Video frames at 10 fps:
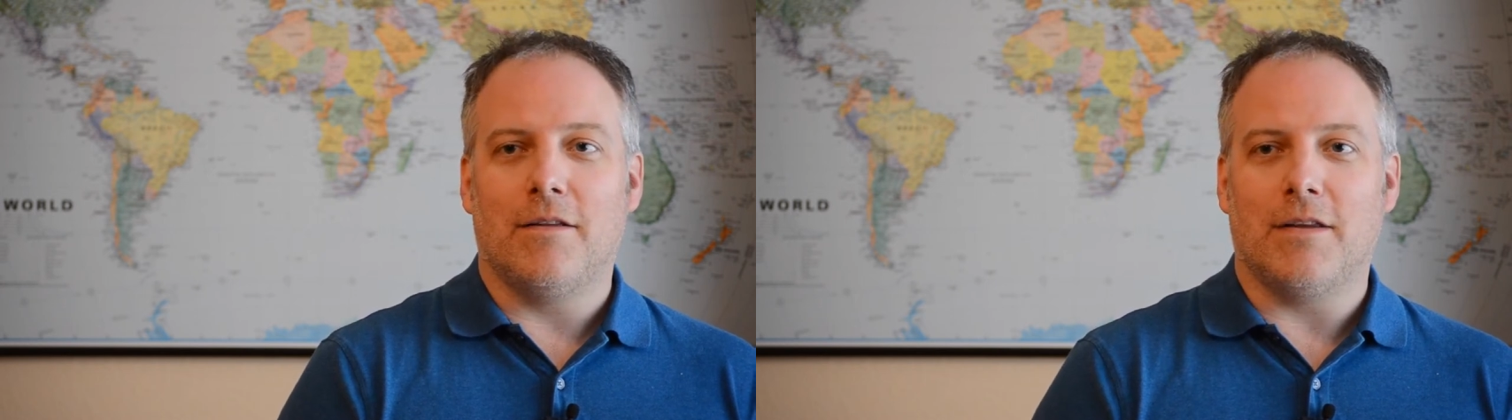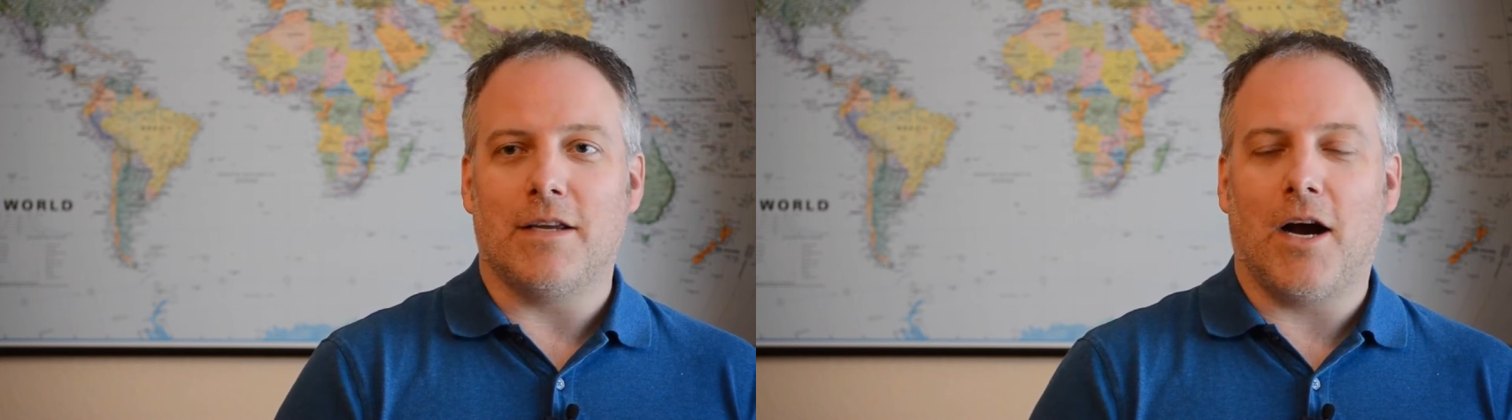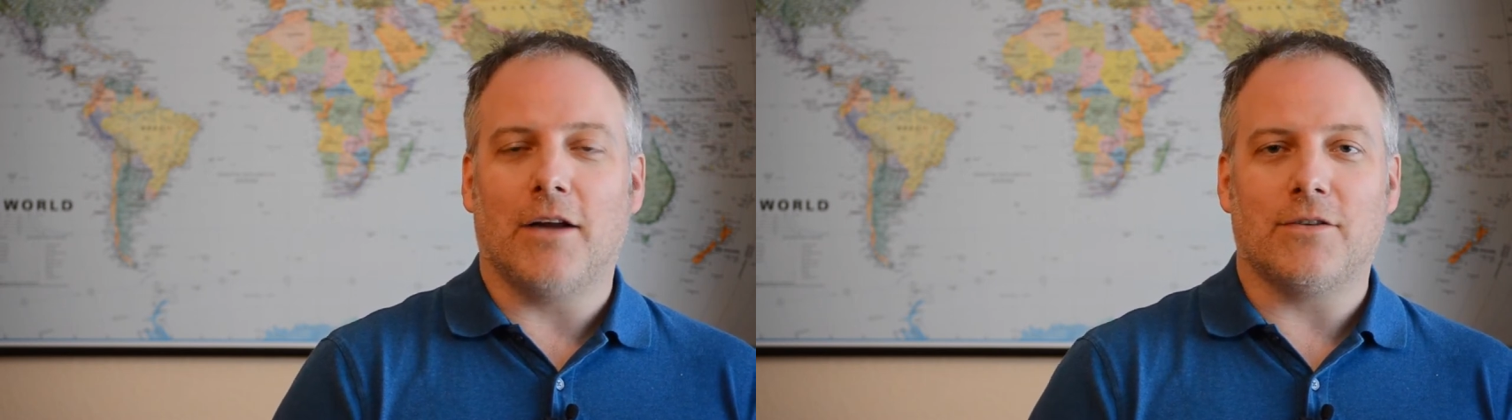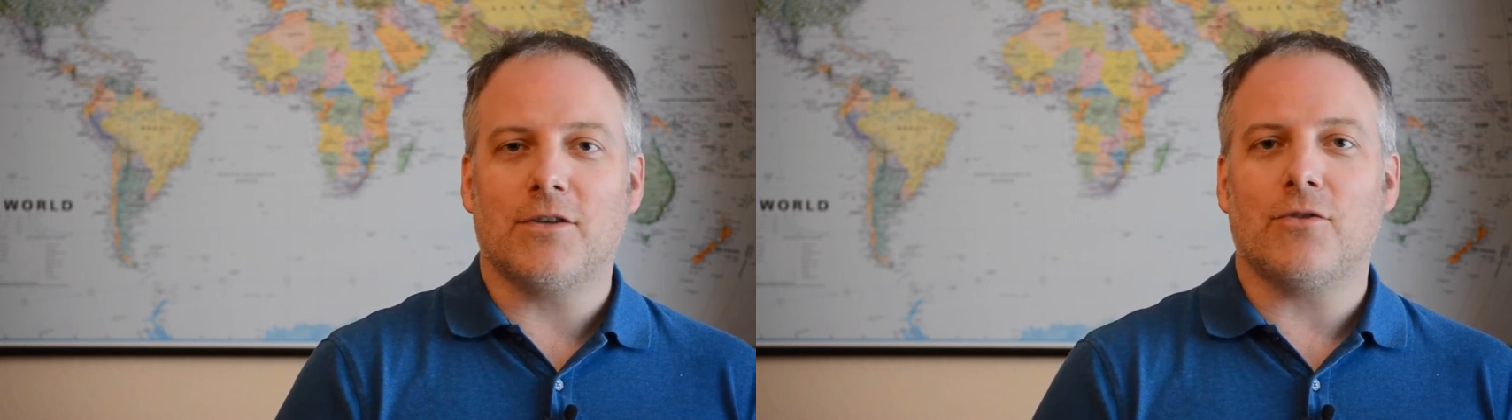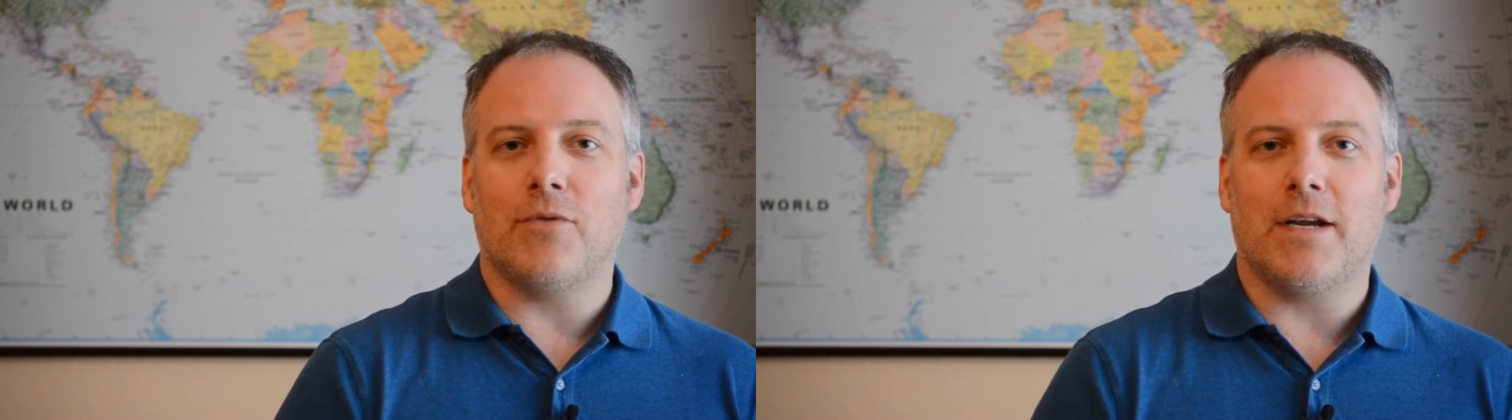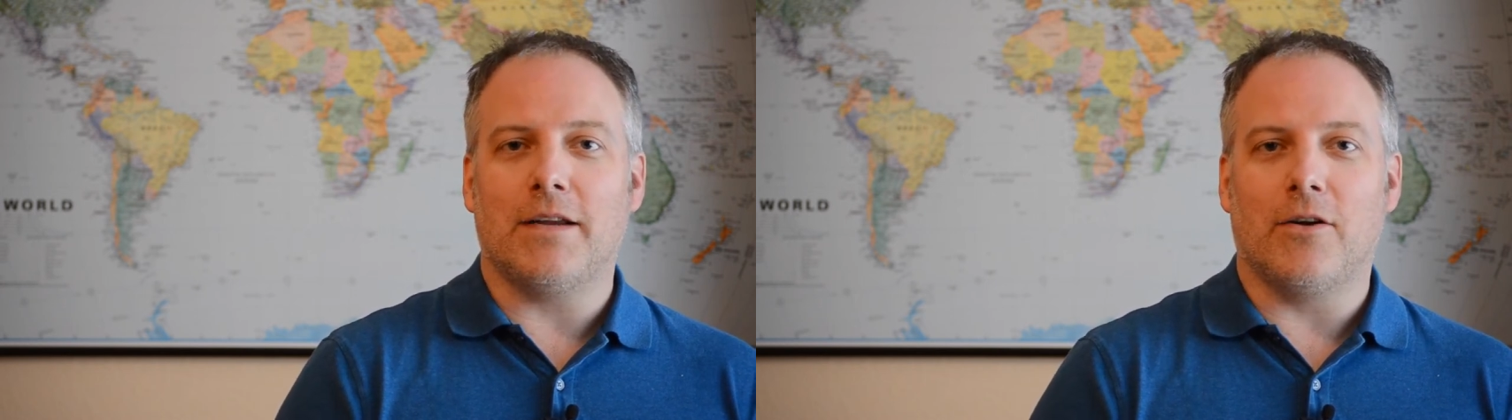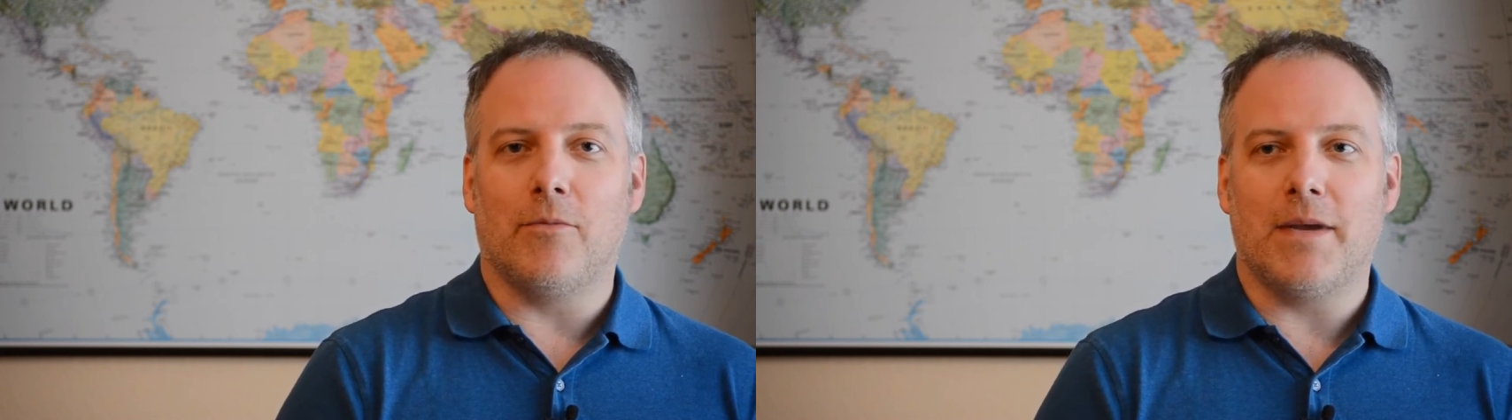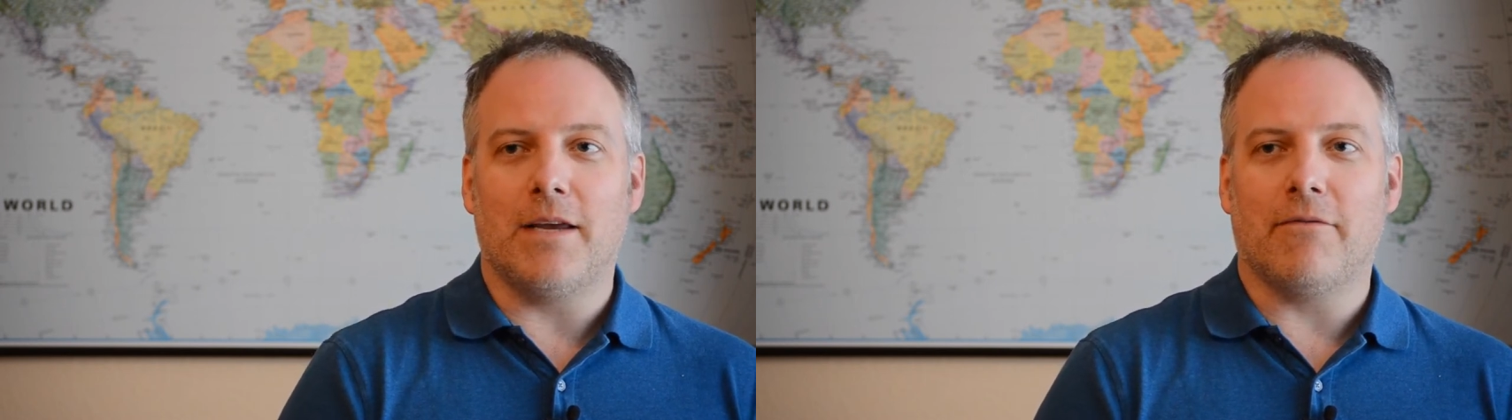the on-screen, you know,
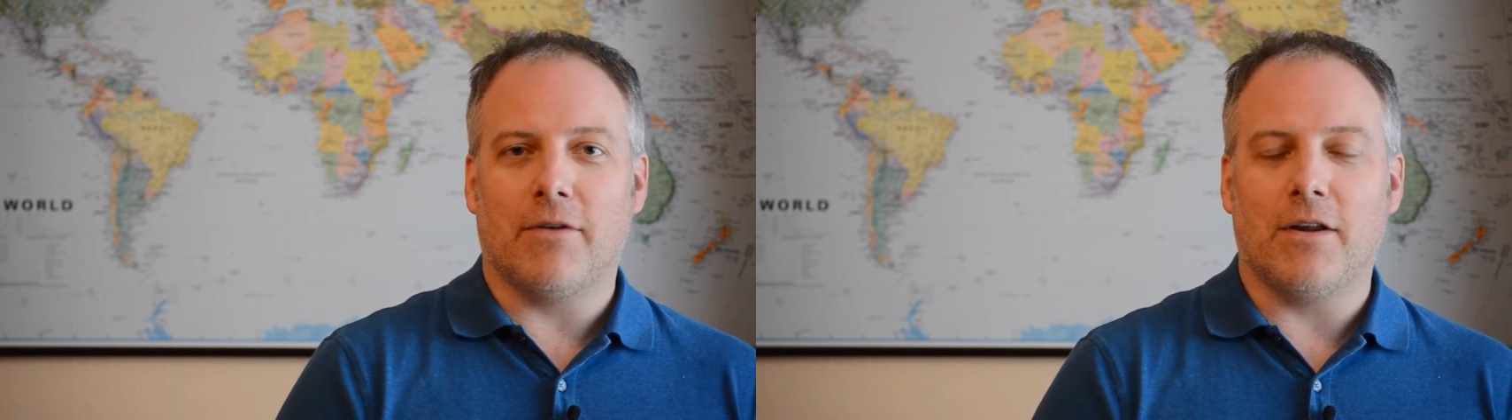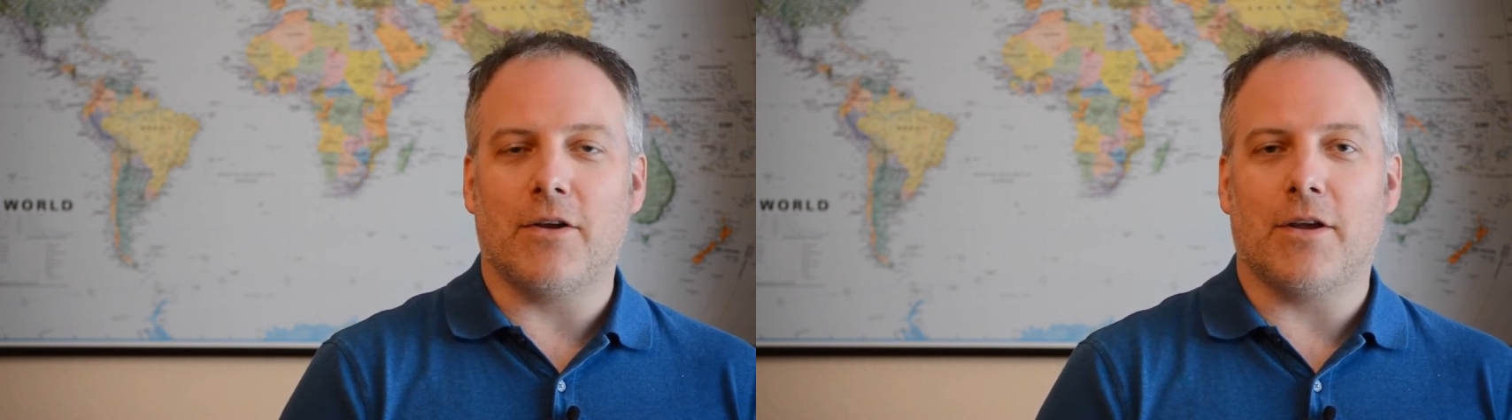me in front of the